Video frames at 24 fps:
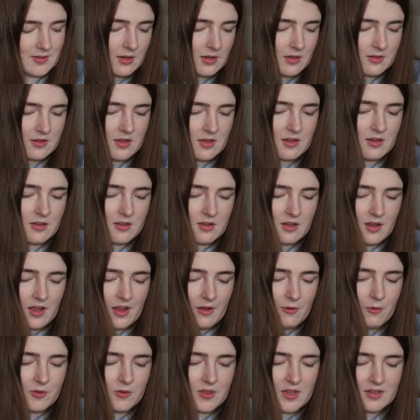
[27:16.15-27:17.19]
And like
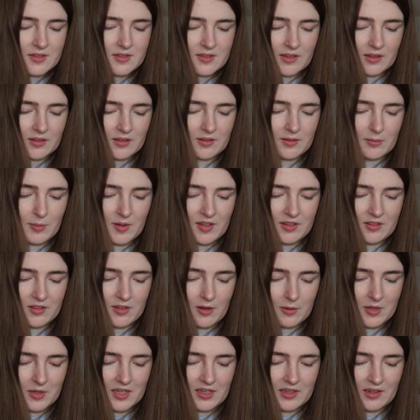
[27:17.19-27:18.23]
all these things mean
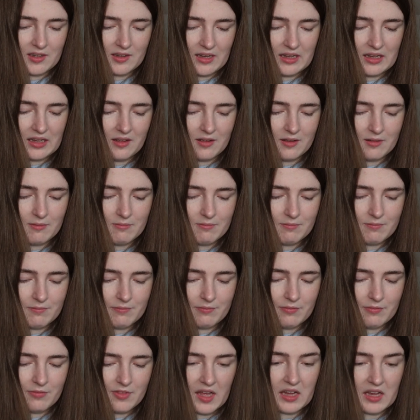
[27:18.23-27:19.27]
so many like
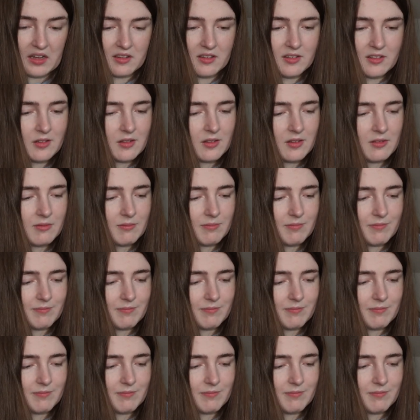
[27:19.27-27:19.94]
things.